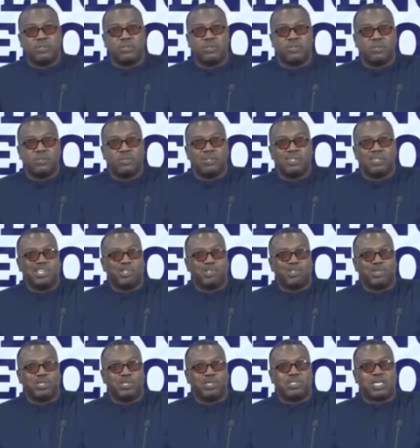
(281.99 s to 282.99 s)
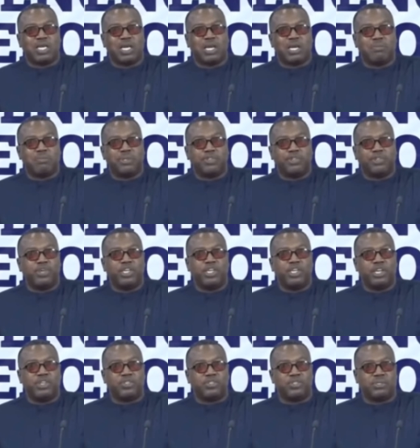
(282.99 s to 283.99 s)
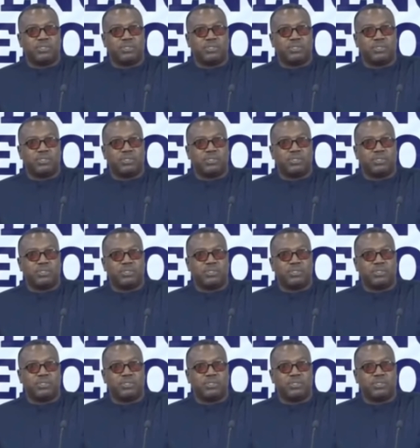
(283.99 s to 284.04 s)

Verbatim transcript: in the shortest time, three years.